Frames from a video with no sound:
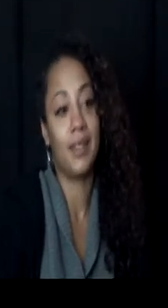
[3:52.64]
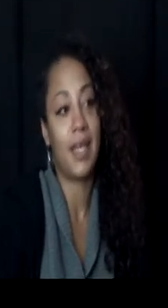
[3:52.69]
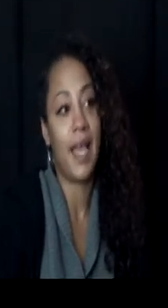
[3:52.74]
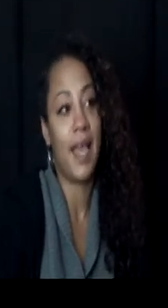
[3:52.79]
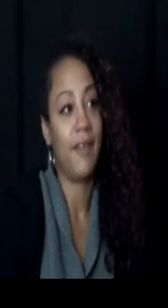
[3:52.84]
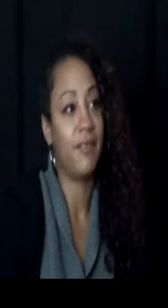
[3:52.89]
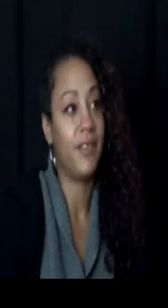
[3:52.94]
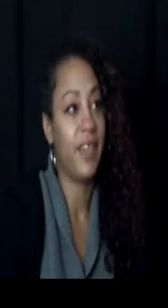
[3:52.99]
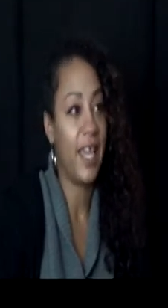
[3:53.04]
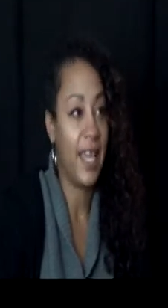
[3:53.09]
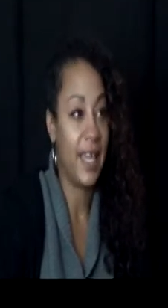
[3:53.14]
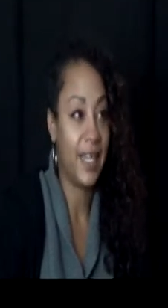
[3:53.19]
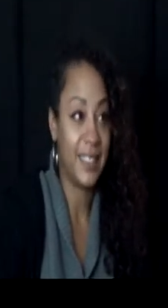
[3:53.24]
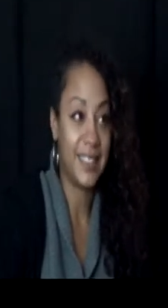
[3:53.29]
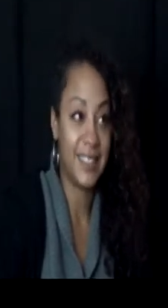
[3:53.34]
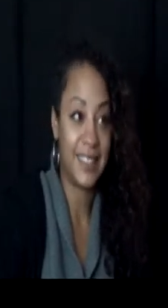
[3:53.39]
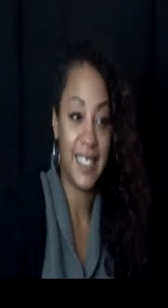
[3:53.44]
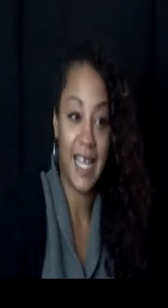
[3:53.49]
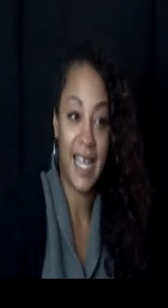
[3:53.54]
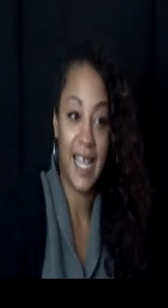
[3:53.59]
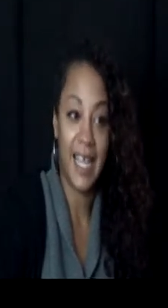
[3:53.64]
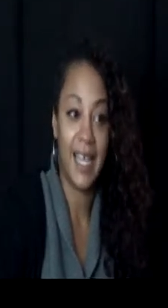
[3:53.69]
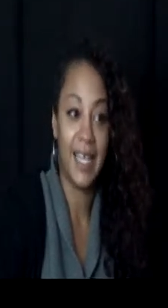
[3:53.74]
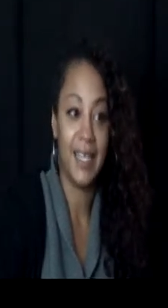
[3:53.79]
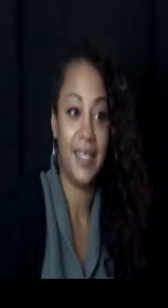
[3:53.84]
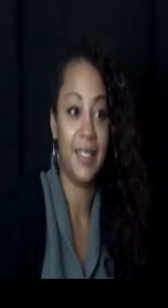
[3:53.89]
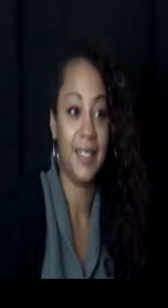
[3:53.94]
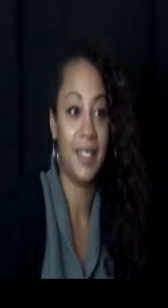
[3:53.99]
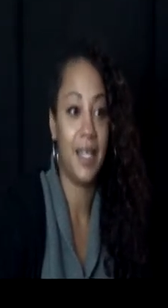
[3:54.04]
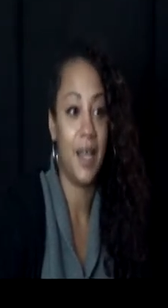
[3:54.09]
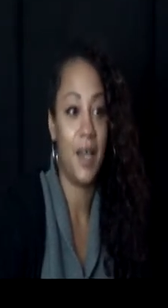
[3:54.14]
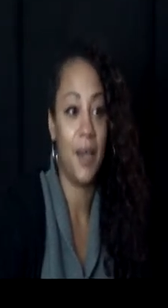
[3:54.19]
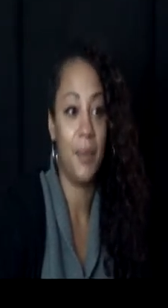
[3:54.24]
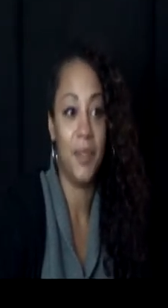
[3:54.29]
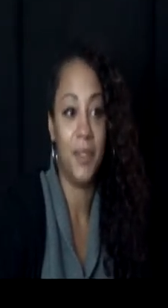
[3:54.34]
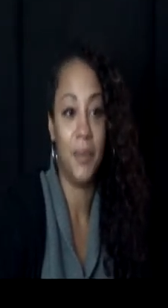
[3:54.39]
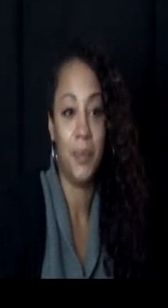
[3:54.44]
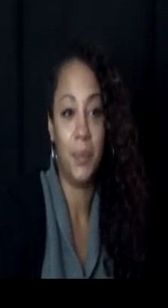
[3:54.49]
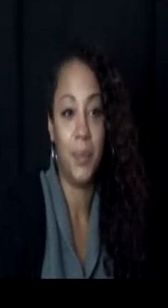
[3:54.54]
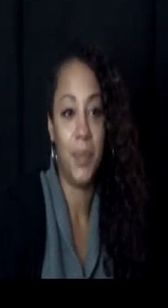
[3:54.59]
Afghanistan, I
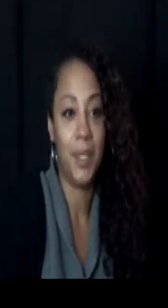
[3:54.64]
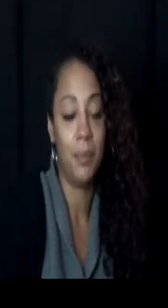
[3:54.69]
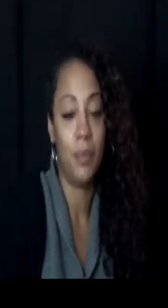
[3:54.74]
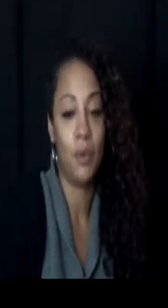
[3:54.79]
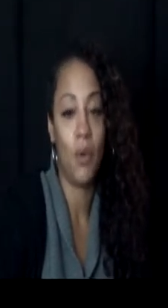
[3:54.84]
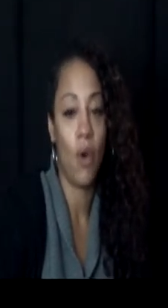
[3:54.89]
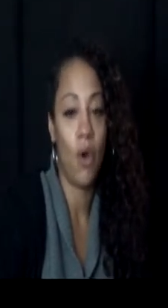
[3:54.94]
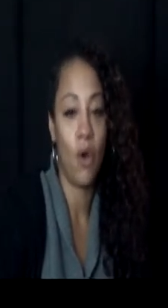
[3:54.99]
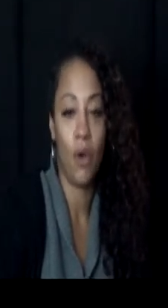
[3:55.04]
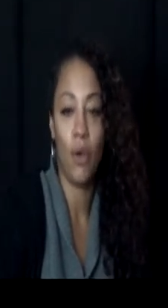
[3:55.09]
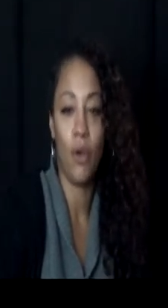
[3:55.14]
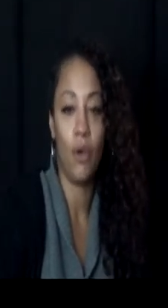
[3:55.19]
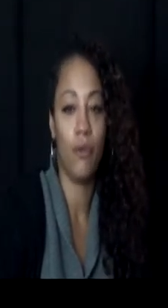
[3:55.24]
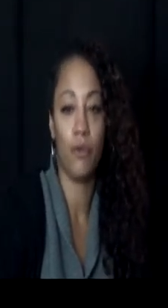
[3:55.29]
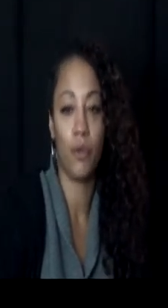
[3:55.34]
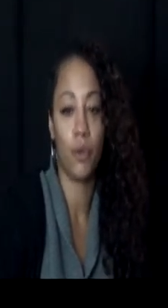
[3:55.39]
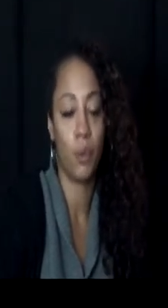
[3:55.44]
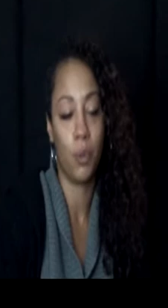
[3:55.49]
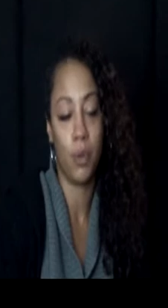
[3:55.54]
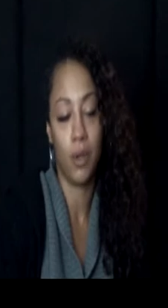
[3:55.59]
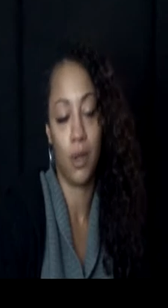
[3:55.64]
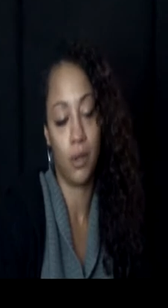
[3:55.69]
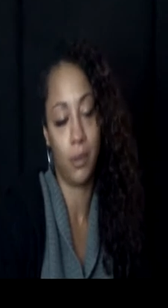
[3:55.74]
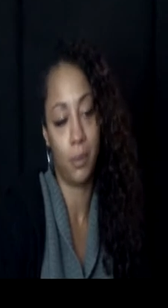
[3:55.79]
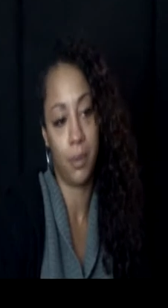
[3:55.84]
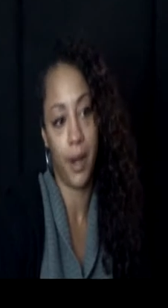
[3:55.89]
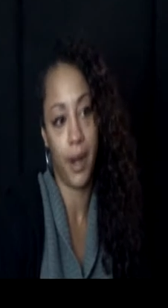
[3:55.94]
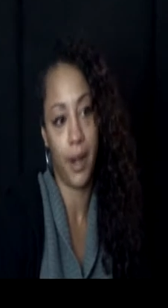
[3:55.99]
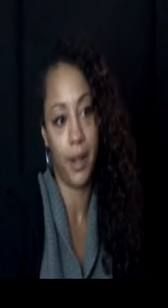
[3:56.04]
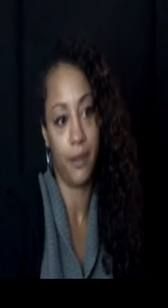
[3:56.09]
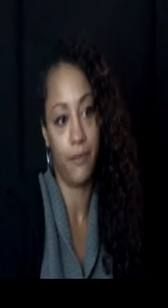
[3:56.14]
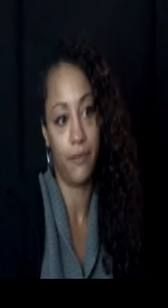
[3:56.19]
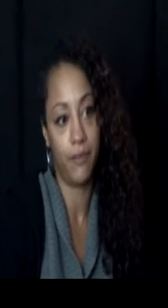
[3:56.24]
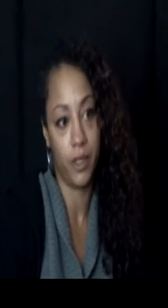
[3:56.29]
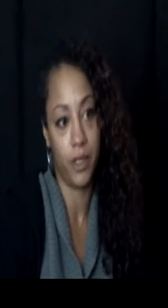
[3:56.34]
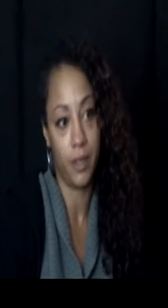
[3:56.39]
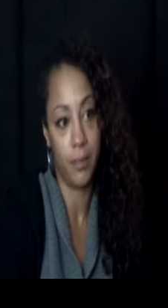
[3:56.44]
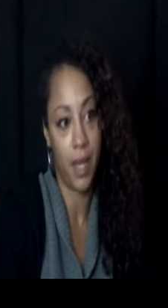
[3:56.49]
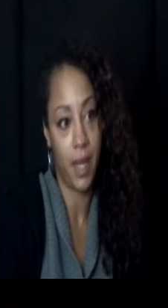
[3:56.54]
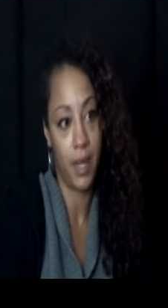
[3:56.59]
mean, people all over the world are praying
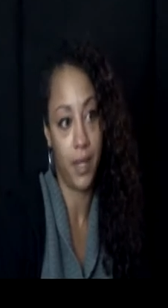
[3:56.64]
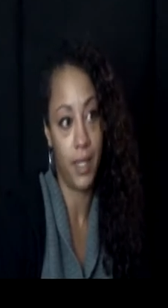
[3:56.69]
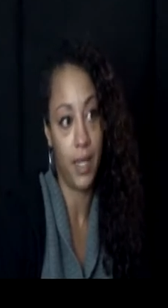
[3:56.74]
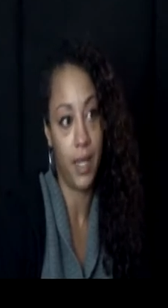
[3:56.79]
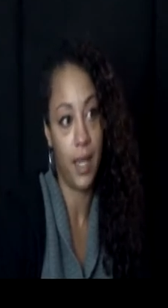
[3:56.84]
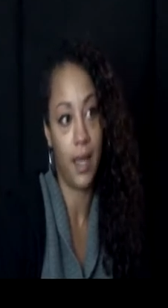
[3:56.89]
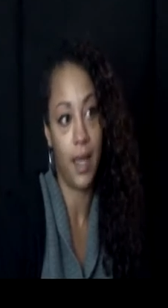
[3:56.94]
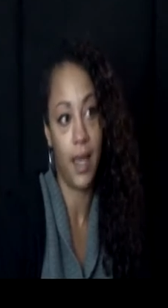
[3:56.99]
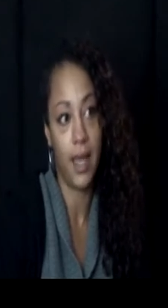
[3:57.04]
for Emani.